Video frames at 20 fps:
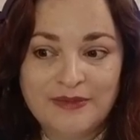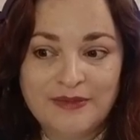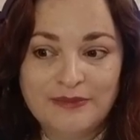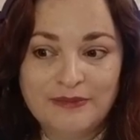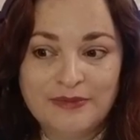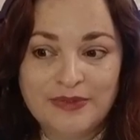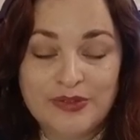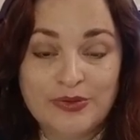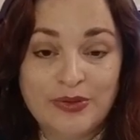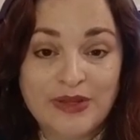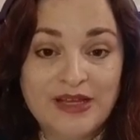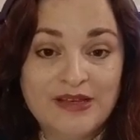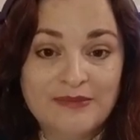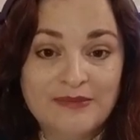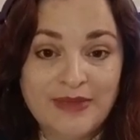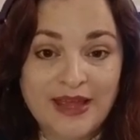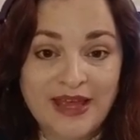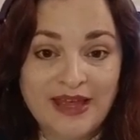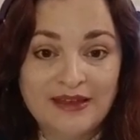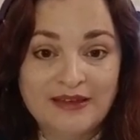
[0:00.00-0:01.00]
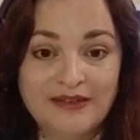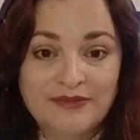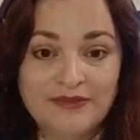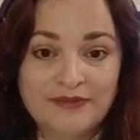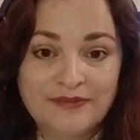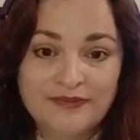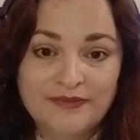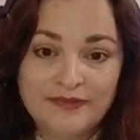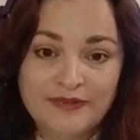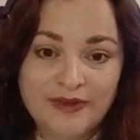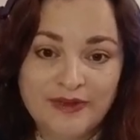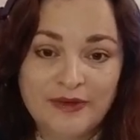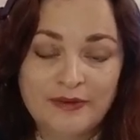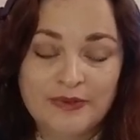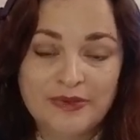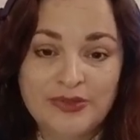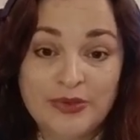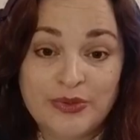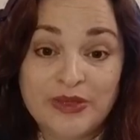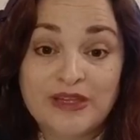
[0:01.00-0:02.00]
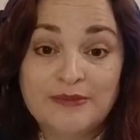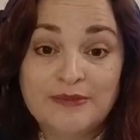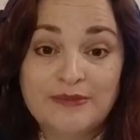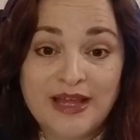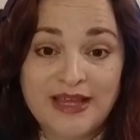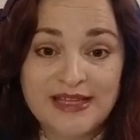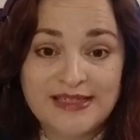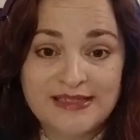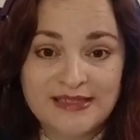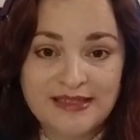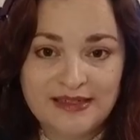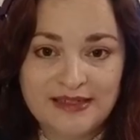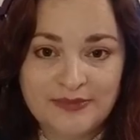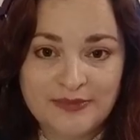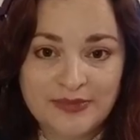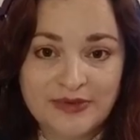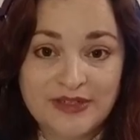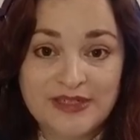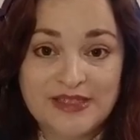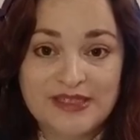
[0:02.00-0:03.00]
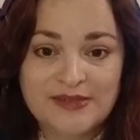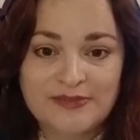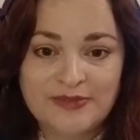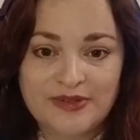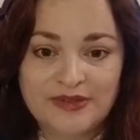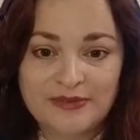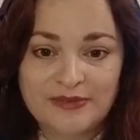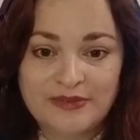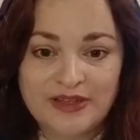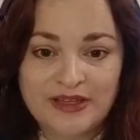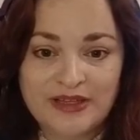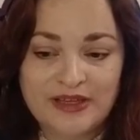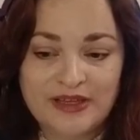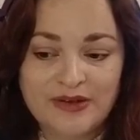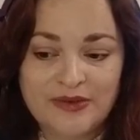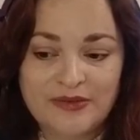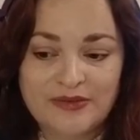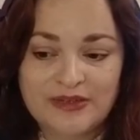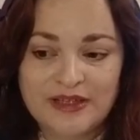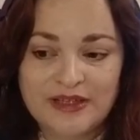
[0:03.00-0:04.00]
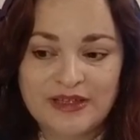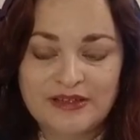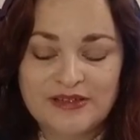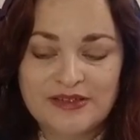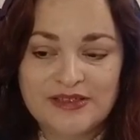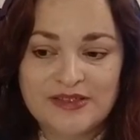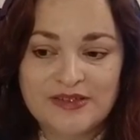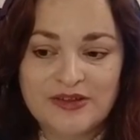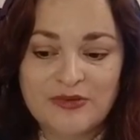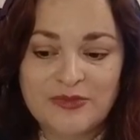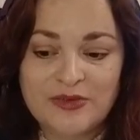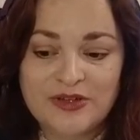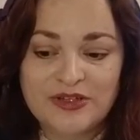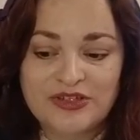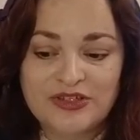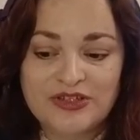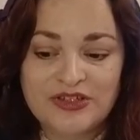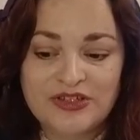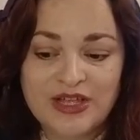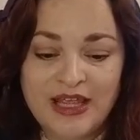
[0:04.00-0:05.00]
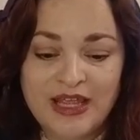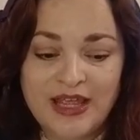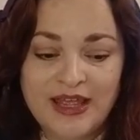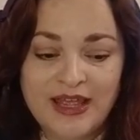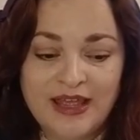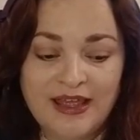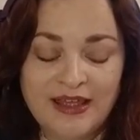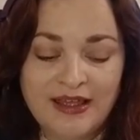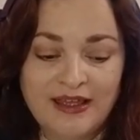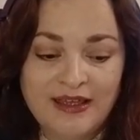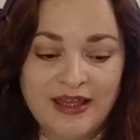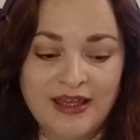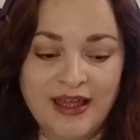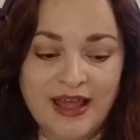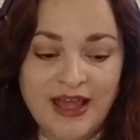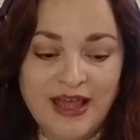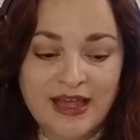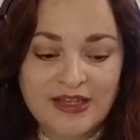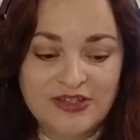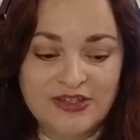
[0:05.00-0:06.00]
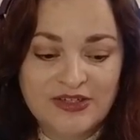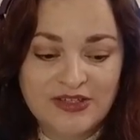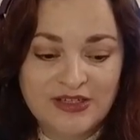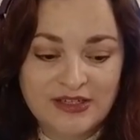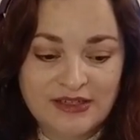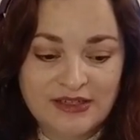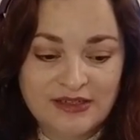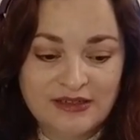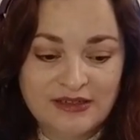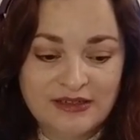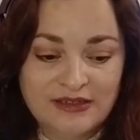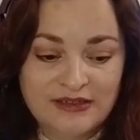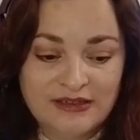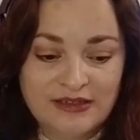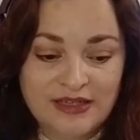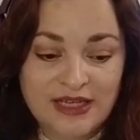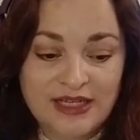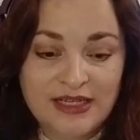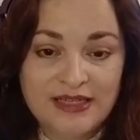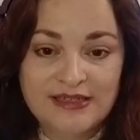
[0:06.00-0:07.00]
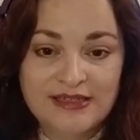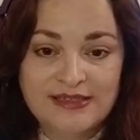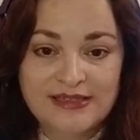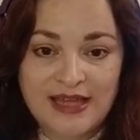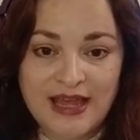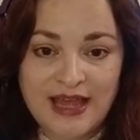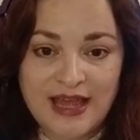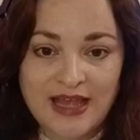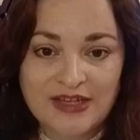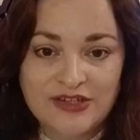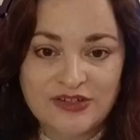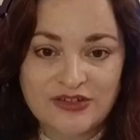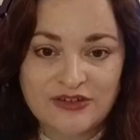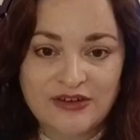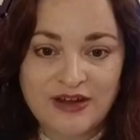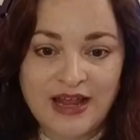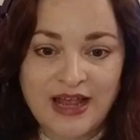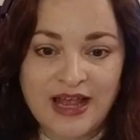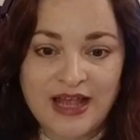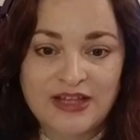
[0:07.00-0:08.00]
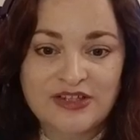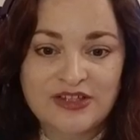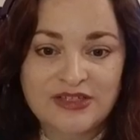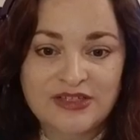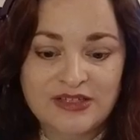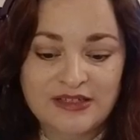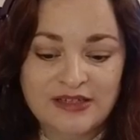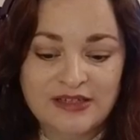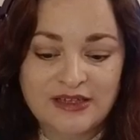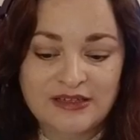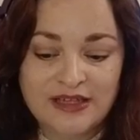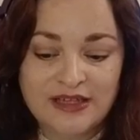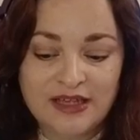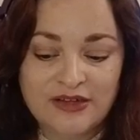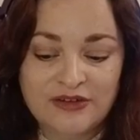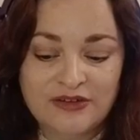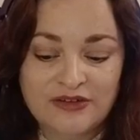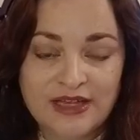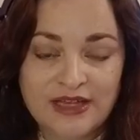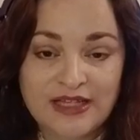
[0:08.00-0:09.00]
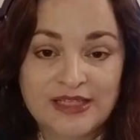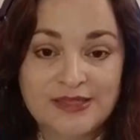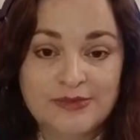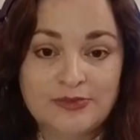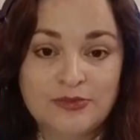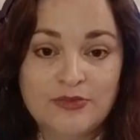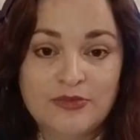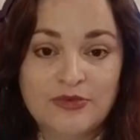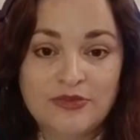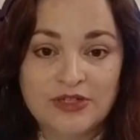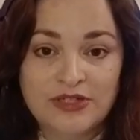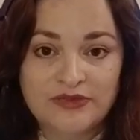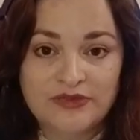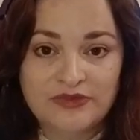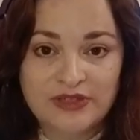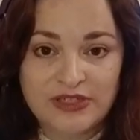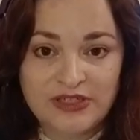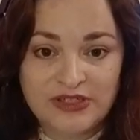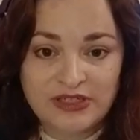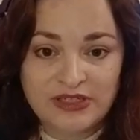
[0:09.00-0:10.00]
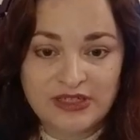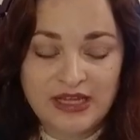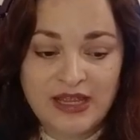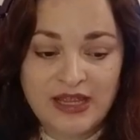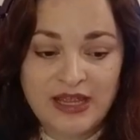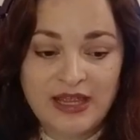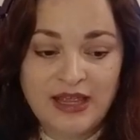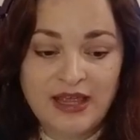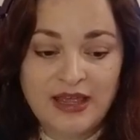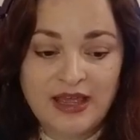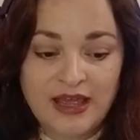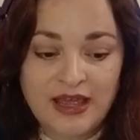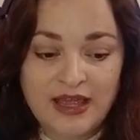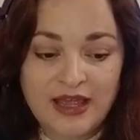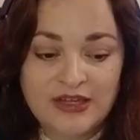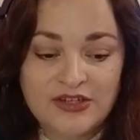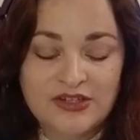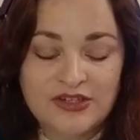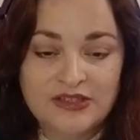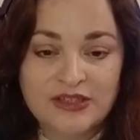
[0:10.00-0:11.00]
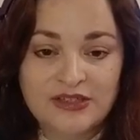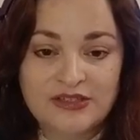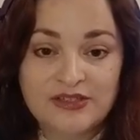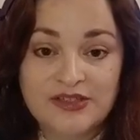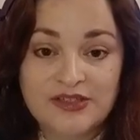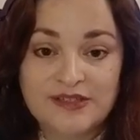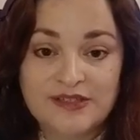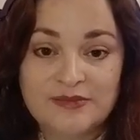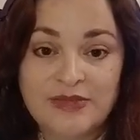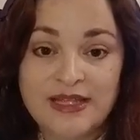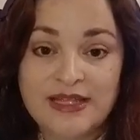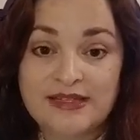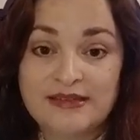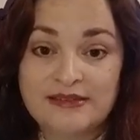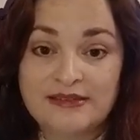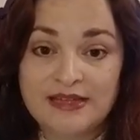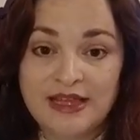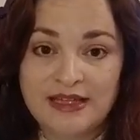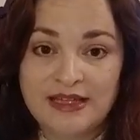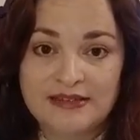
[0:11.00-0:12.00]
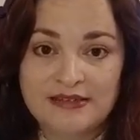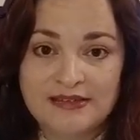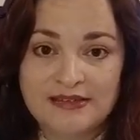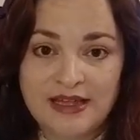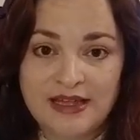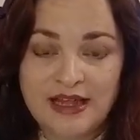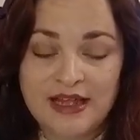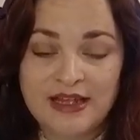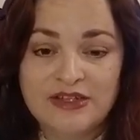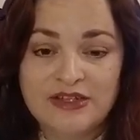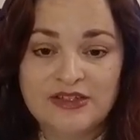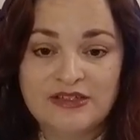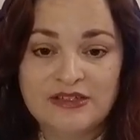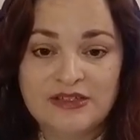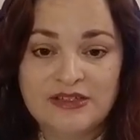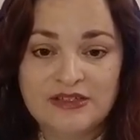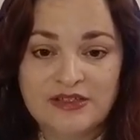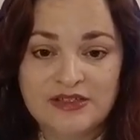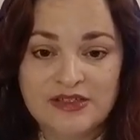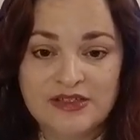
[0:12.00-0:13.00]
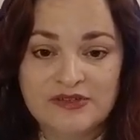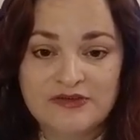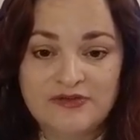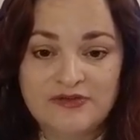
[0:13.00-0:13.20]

between men, or between the masculine principle. There's so much action, needless action, or action that creates more division, action that doesn't make sense, action that doesn't